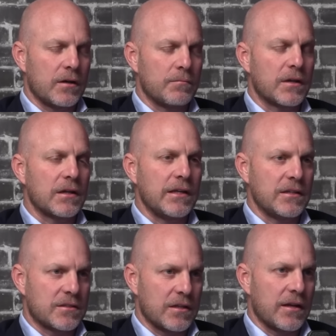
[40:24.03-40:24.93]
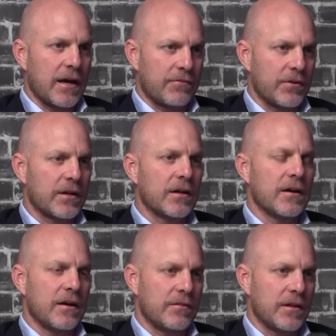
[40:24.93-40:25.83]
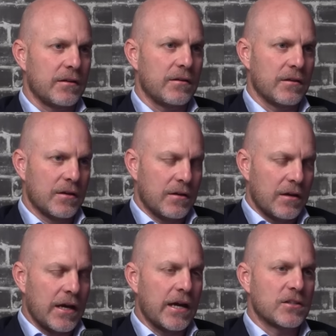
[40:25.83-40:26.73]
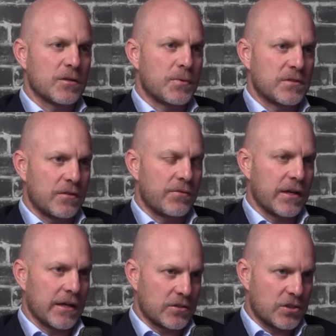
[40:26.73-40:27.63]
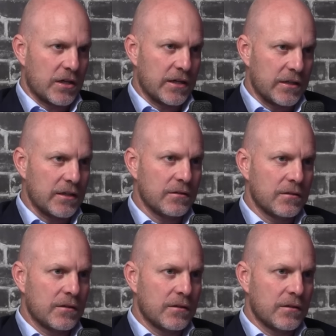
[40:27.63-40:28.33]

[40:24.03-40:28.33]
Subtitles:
Middle East and Africa, and then Asia Pacific ex-China.